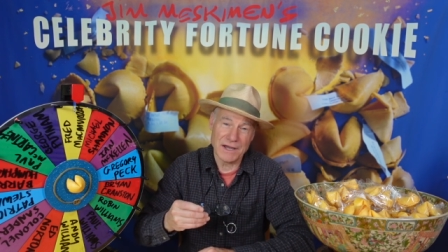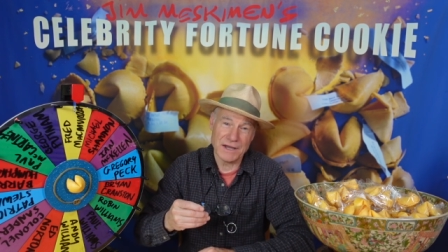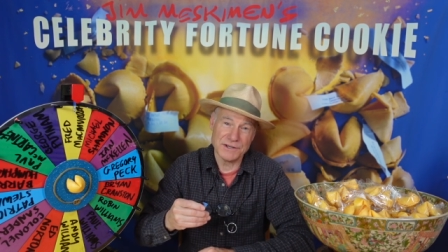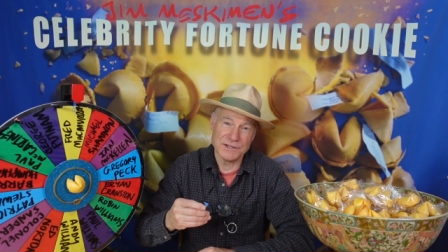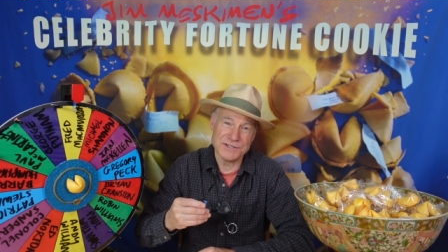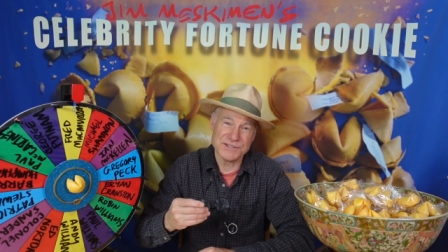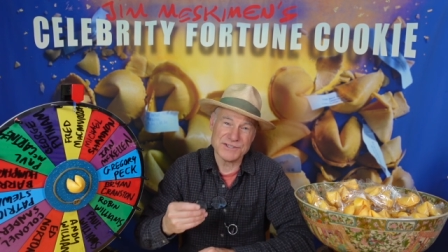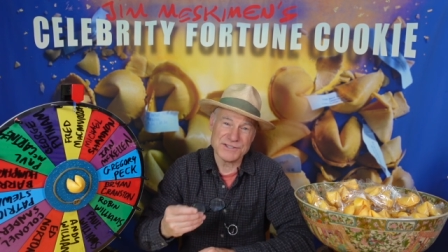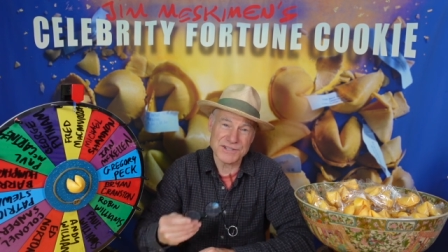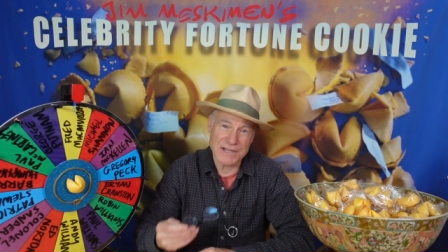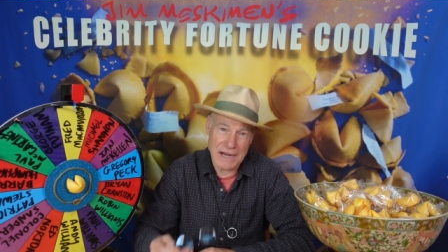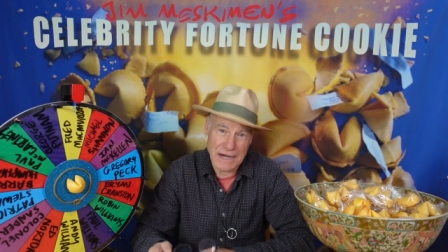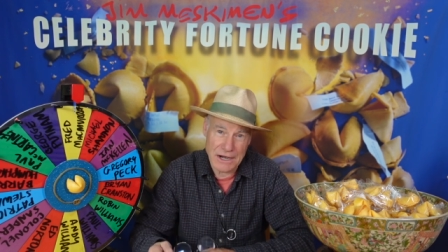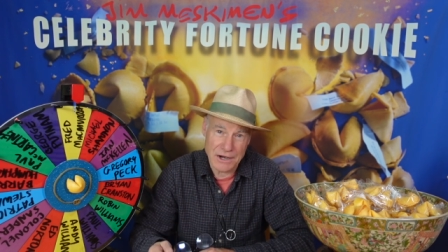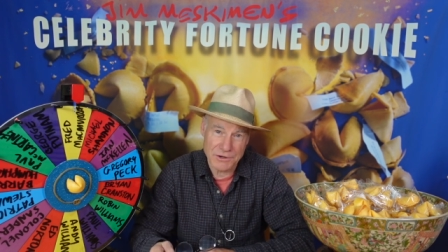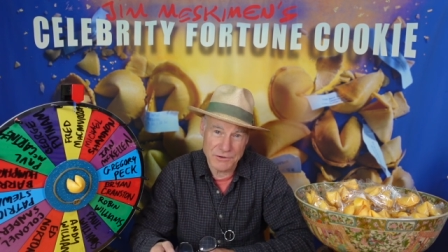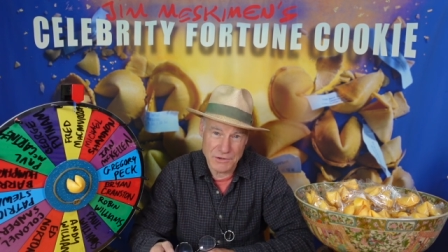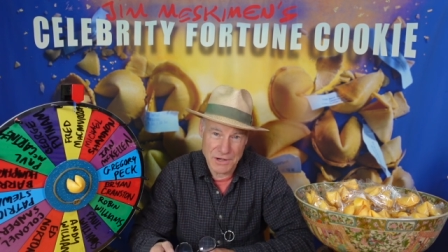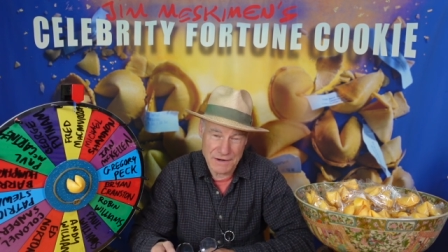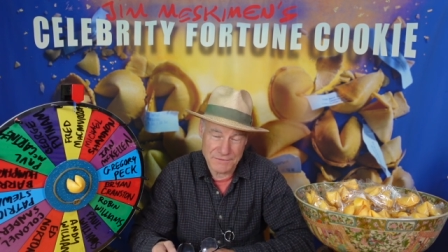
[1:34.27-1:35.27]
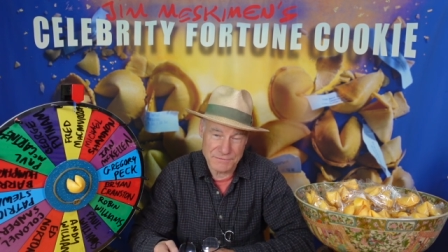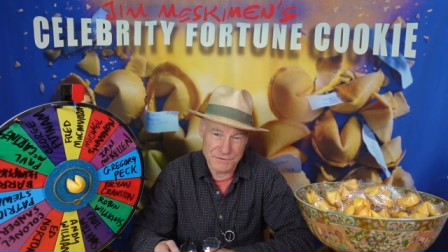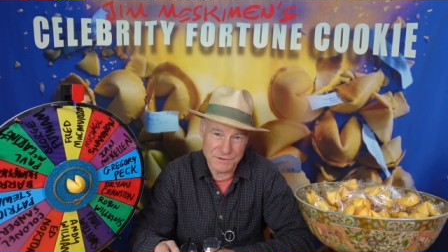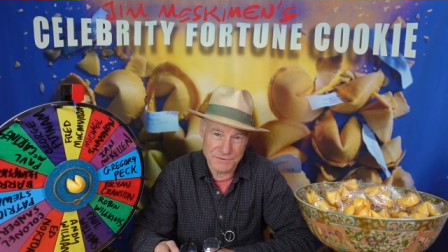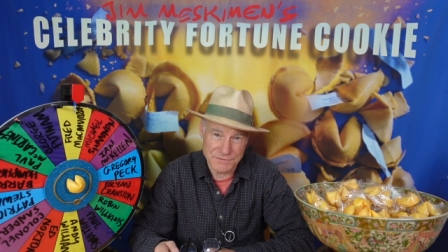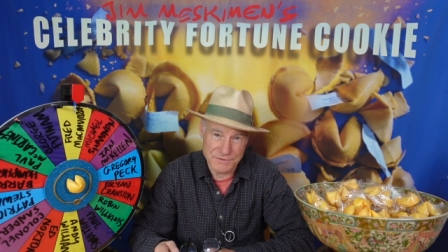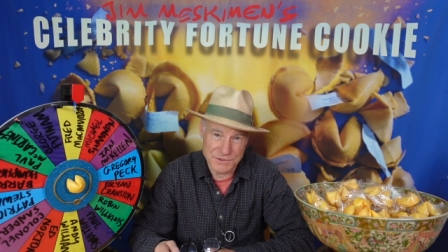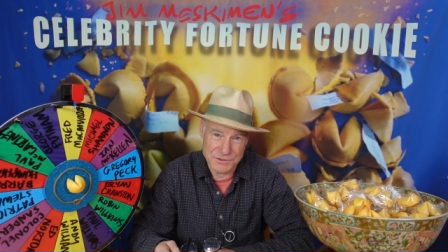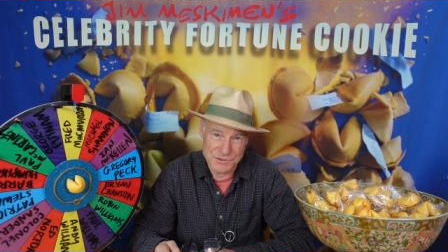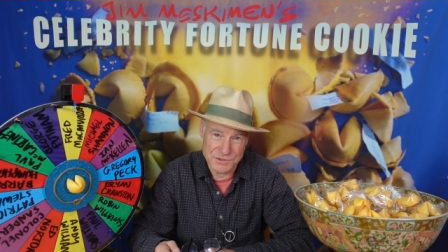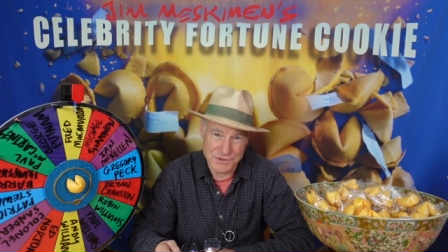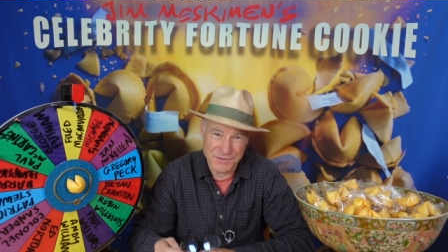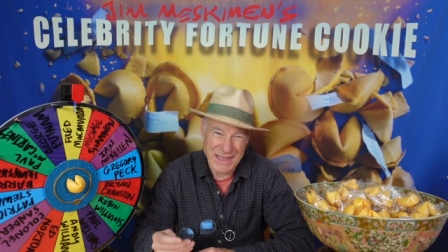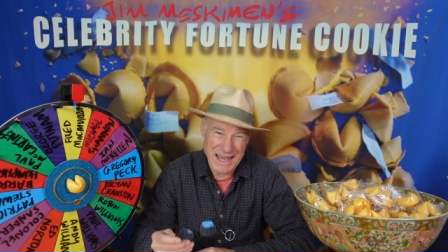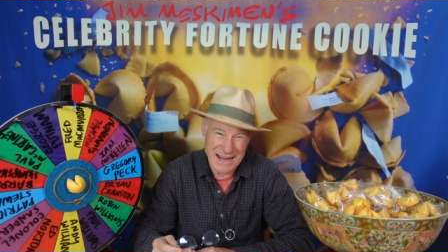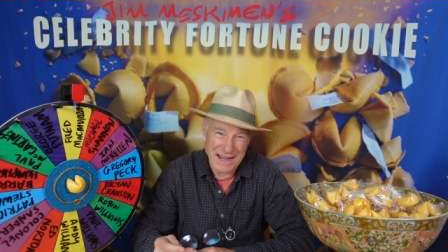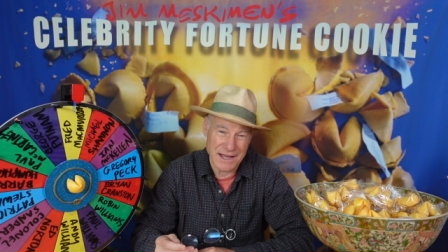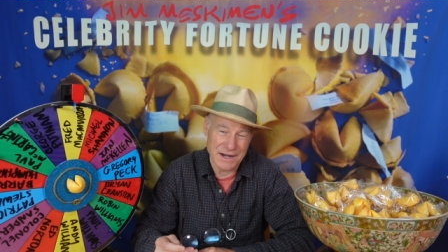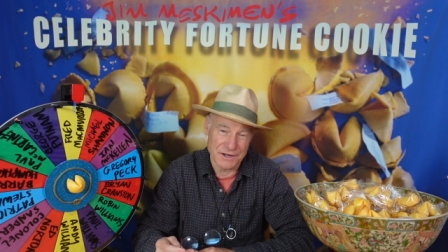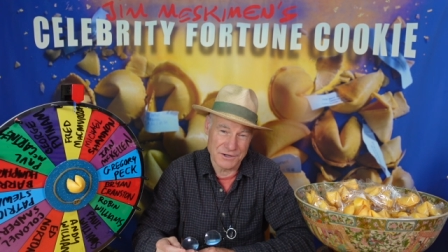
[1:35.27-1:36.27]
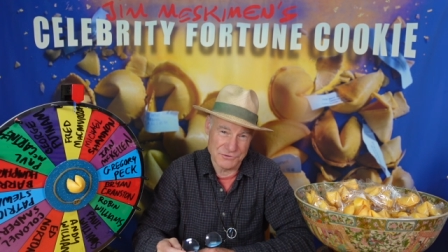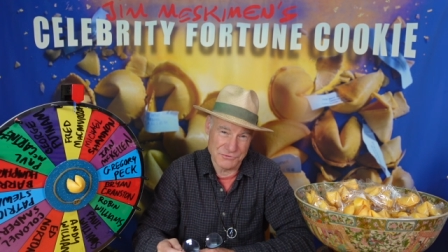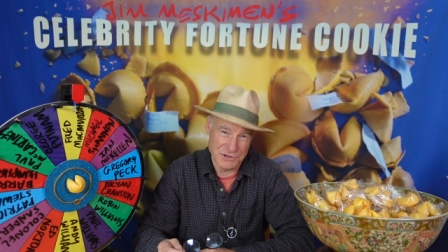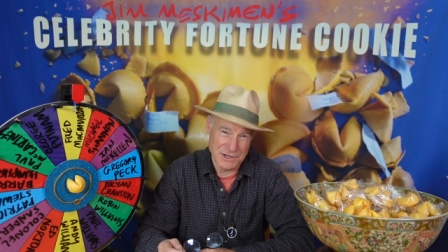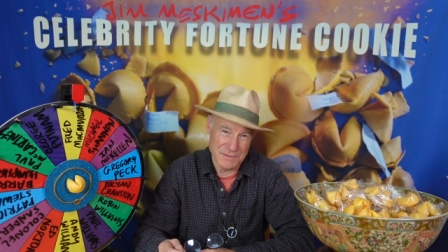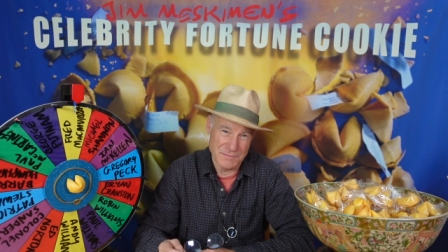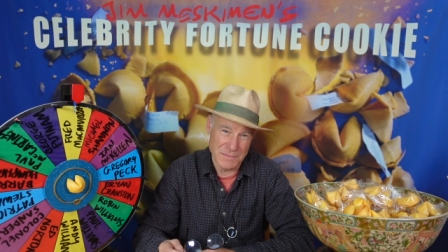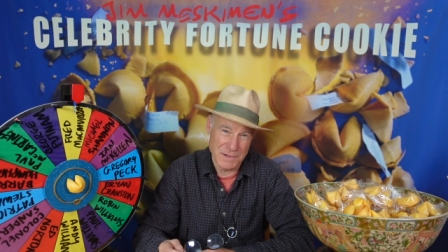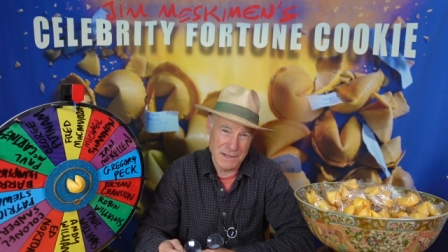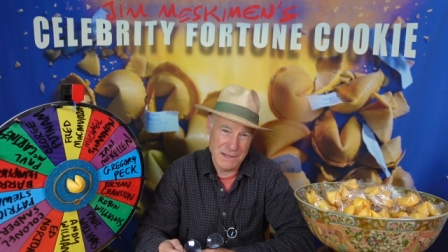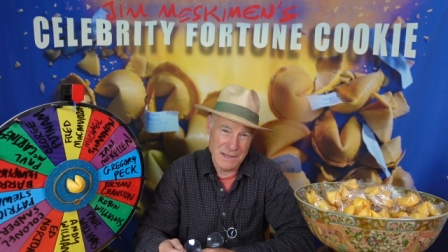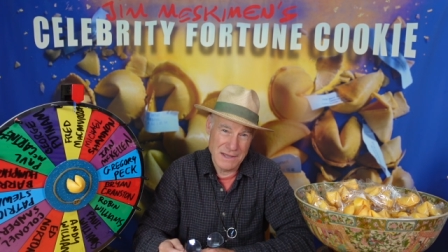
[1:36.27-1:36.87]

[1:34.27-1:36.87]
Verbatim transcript: a desire you have for the future? That kind of dream.